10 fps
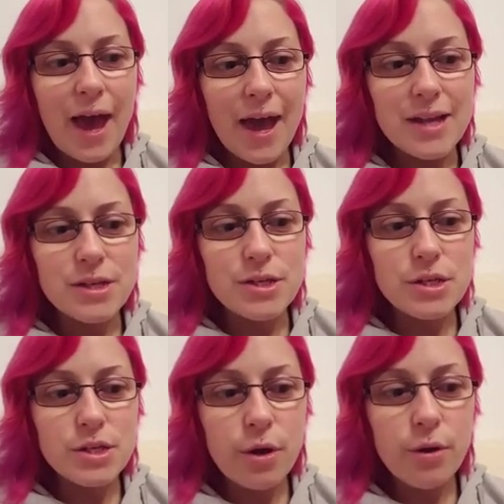And
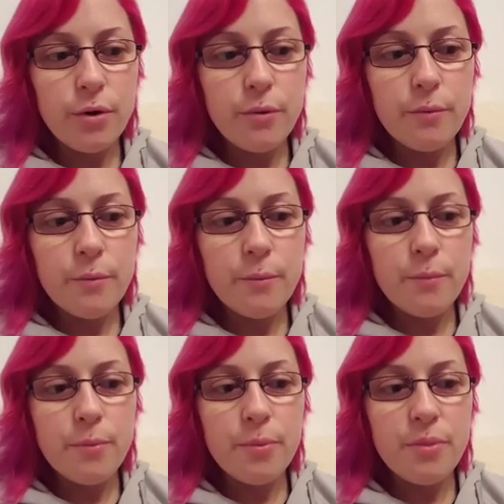so
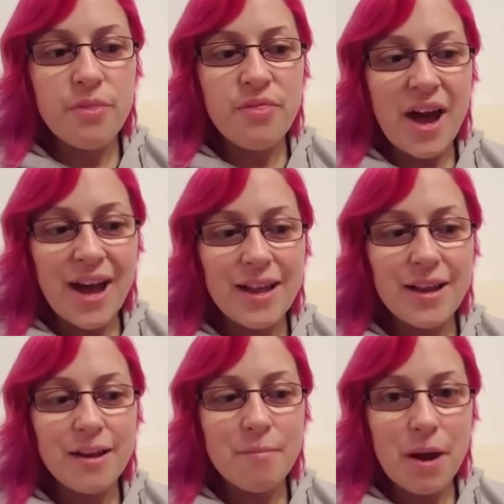
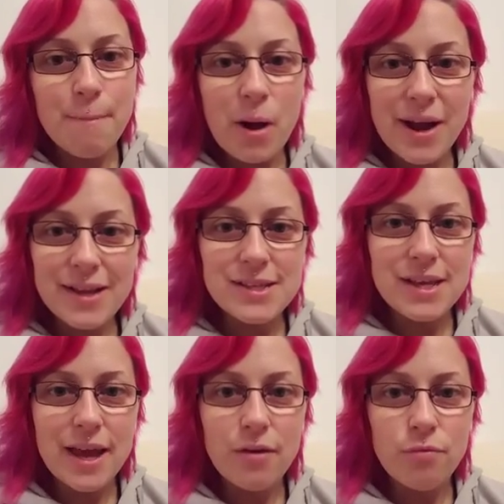that my
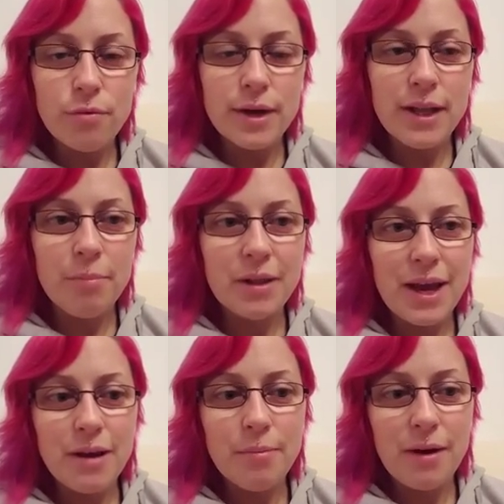mindset really
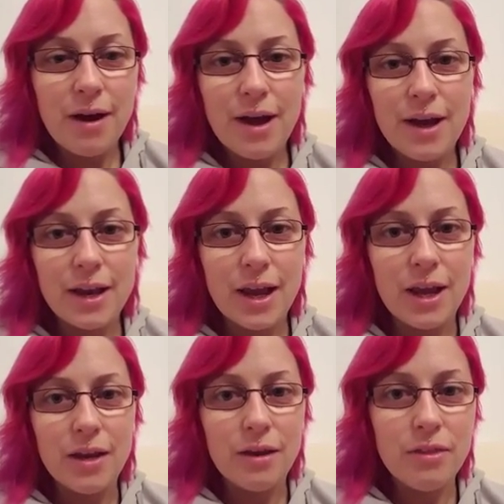played part
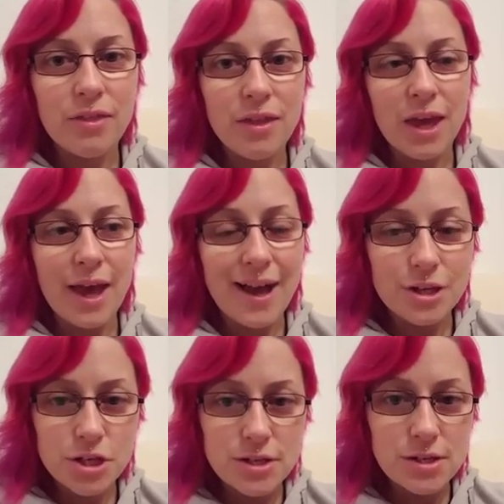in the
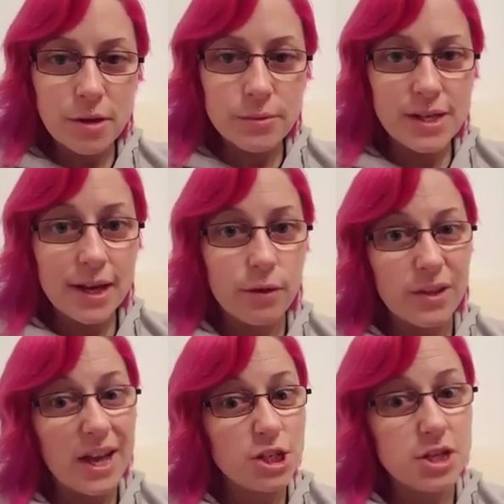actions I was taking, or
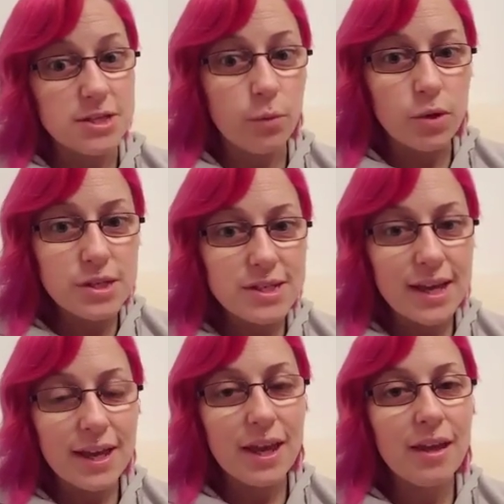the actions I wasn't
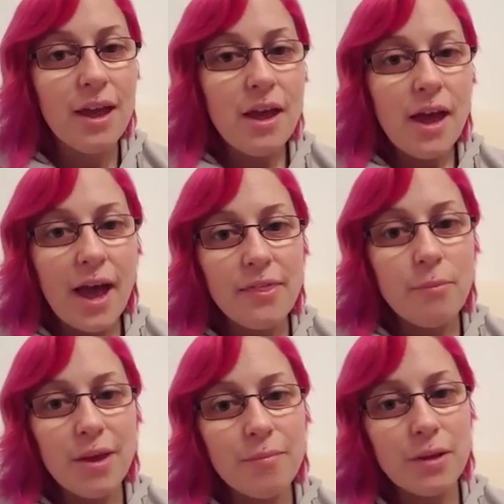taking, and
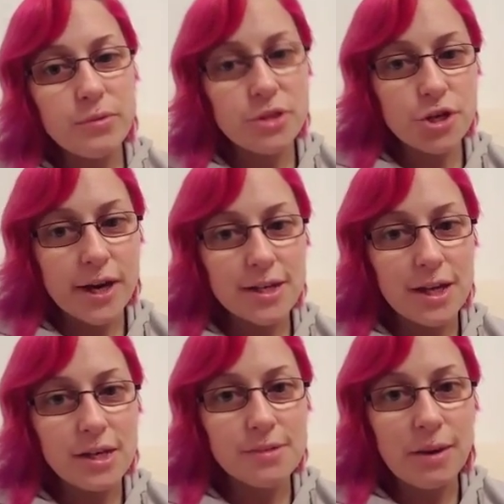the people I was
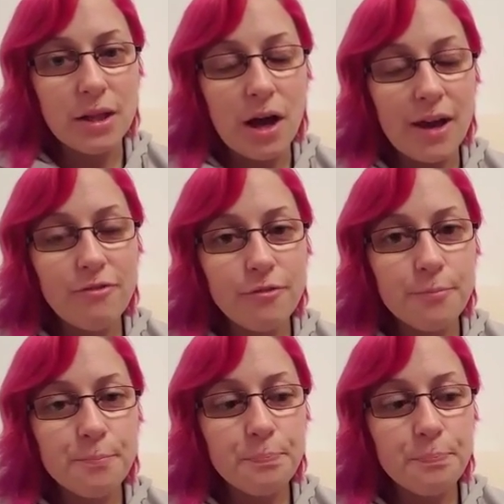attracting into my life.